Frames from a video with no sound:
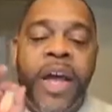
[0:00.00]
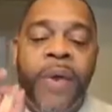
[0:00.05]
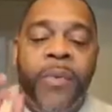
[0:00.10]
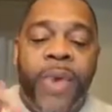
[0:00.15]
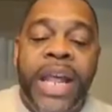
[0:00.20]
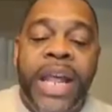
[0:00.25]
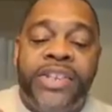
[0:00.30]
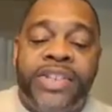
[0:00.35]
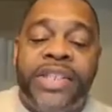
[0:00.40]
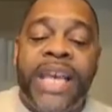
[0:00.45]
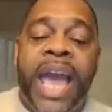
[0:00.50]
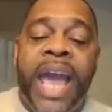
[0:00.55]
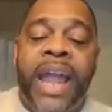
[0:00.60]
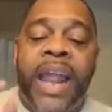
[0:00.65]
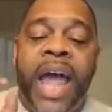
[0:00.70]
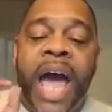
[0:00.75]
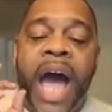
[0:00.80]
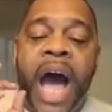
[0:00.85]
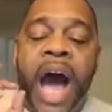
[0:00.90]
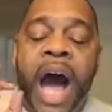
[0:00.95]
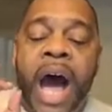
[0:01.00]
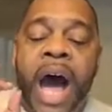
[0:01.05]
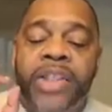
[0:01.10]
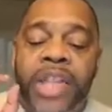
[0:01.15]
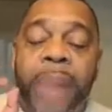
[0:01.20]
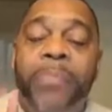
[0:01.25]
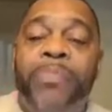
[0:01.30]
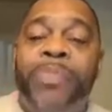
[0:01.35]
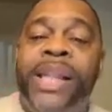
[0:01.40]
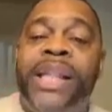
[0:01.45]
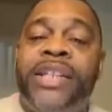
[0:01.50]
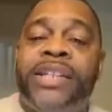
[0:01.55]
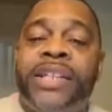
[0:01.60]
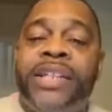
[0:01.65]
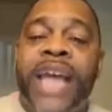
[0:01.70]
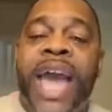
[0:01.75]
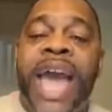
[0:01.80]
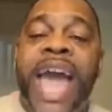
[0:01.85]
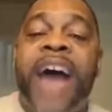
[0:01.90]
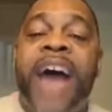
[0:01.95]
When he said uh, the ability
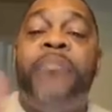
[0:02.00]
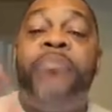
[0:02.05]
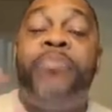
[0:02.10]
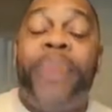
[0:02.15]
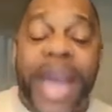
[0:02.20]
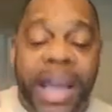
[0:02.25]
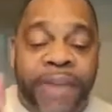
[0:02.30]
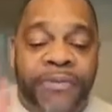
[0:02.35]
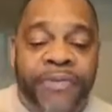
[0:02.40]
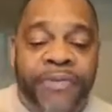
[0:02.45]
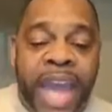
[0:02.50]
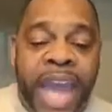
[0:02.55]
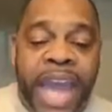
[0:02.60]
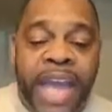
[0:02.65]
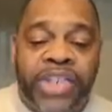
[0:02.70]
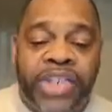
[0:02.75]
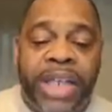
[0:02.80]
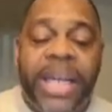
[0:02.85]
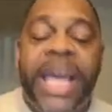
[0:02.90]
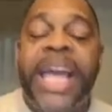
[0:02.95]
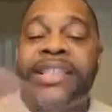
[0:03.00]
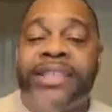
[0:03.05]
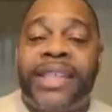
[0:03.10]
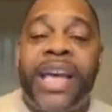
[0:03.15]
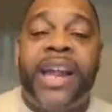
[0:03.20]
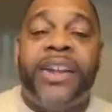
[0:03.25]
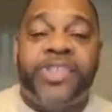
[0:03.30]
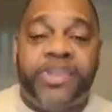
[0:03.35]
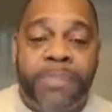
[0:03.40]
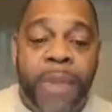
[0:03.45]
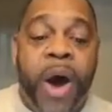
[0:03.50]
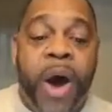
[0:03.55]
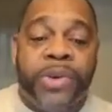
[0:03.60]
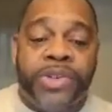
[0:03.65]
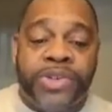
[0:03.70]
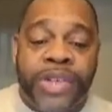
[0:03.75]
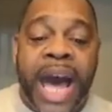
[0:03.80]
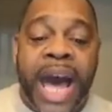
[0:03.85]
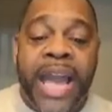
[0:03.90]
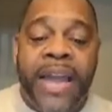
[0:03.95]
to have big vision instead of small
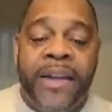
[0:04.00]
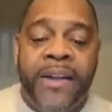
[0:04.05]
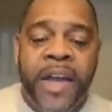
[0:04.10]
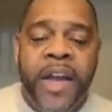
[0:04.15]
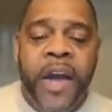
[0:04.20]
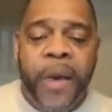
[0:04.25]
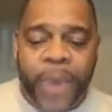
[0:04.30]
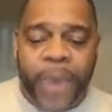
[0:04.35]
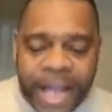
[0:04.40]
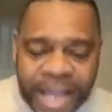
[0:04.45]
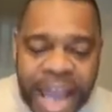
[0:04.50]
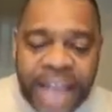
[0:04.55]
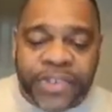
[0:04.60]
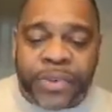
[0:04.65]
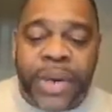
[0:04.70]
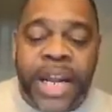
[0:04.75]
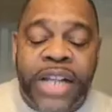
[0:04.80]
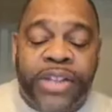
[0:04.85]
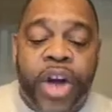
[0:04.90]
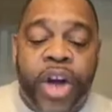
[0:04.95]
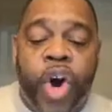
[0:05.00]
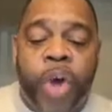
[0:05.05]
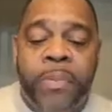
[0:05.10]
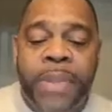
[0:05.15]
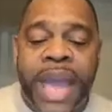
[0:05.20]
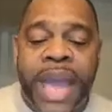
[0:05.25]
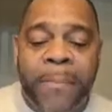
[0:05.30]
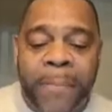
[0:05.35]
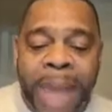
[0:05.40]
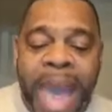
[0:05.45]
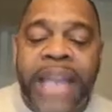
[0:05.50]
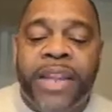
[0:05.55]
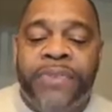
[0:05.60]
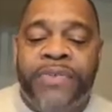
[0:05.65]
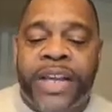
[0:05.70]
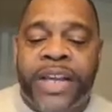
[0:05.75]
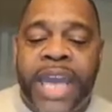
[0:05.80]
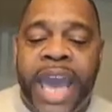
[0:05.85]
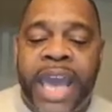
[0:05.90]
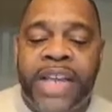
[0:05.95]
sight. But guess what he told me in
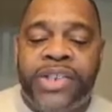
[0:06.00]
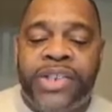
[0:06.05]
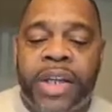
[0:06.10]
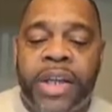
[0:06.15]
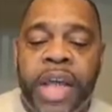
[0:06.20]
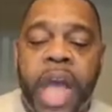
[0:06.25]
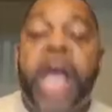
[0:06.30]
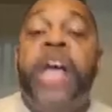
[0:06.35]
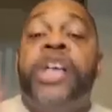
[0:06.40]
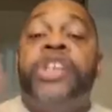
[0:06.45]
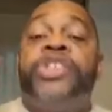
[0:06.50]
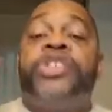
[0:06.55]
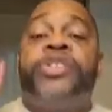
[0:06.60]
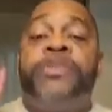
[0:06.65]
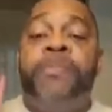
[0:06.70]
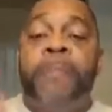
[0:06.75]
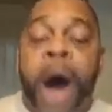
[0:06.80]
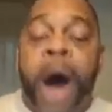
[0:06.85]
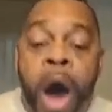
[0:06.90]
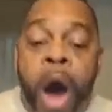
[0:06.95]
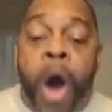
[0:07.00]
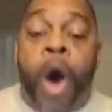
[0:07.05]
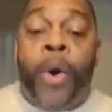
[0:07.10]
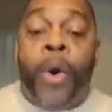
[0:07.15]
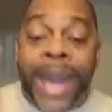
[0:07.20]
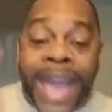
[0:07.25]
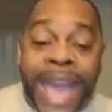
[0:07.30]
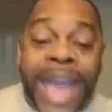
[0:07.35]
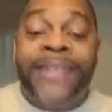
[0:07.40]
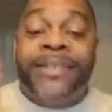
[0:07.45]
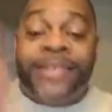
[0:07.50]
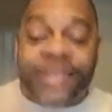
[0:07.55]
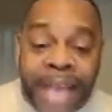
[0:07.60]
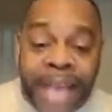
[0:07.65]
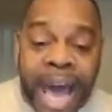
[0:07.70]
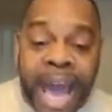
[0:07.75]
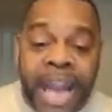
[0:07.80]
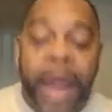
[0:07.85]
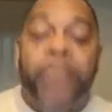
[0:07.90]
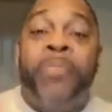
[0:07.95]
magnification? Small
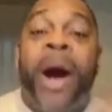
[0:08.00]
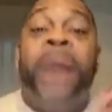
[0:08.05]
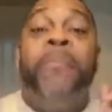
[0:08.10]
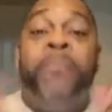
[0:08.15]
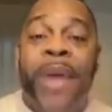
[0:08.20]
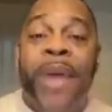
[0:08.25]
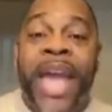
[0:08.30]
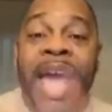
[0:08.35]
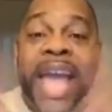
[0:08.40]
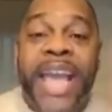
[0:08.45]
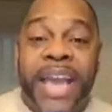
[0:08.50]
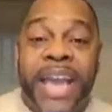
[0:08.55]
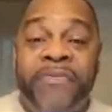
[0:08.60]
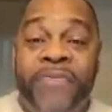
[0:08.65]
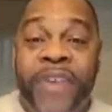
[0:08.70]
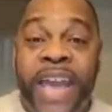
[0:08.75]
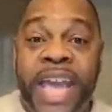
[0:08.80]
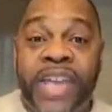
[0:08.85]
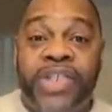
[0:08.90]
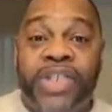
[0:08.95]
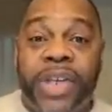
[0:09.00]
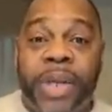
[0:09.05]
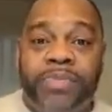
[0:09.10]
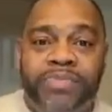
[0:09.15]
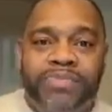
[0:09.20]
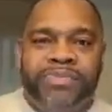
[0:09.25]
insight, but big in vision.